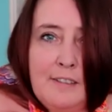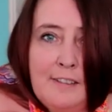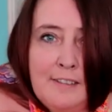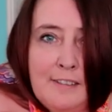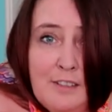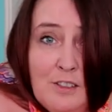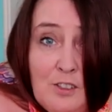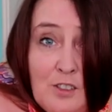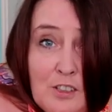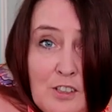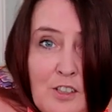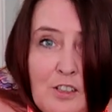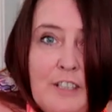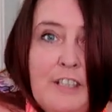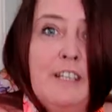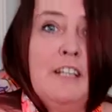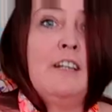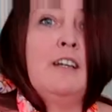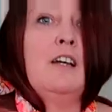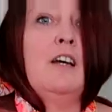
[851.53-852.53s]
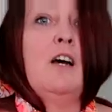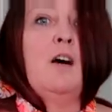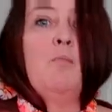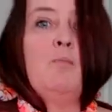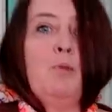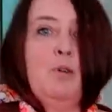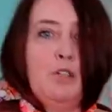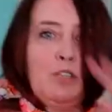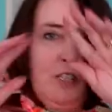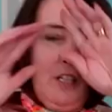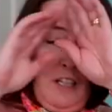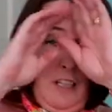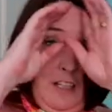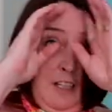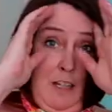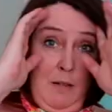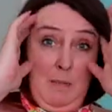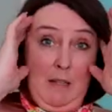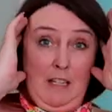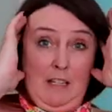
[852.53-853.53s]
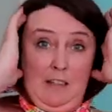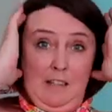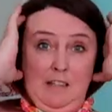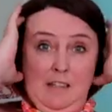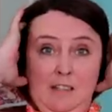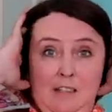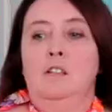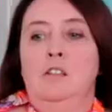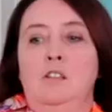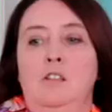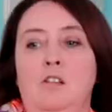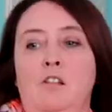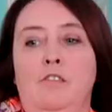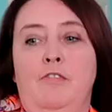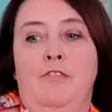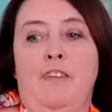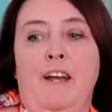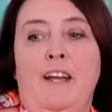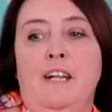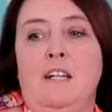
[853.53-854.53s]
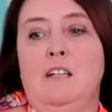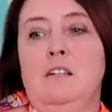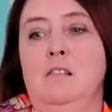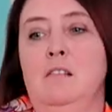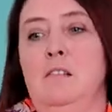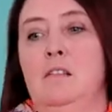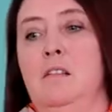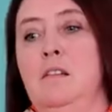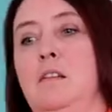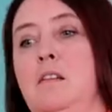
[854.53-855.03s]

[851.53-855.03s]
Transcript: It's a good look in it. But, I mean, you know, fine.